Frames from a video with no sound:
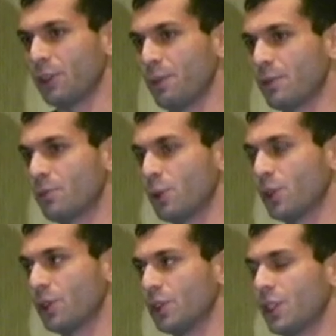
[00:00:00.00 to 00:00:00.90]
to be
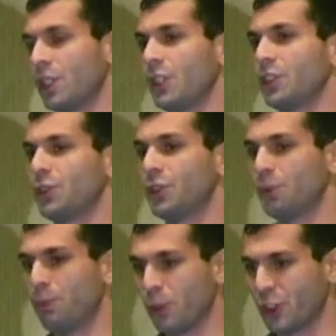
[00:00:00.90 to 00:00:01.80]
rooted
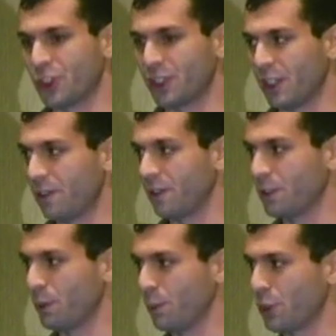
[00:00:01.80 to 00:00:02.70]
to push
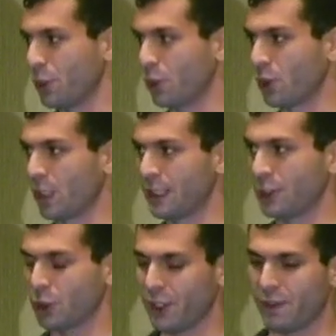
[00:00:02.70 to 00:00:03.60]
your
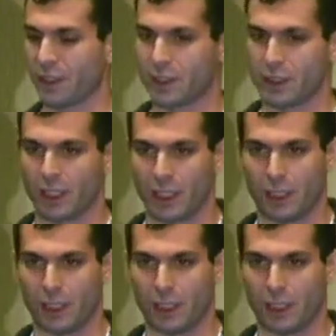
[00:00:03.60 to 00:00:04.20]
certificate,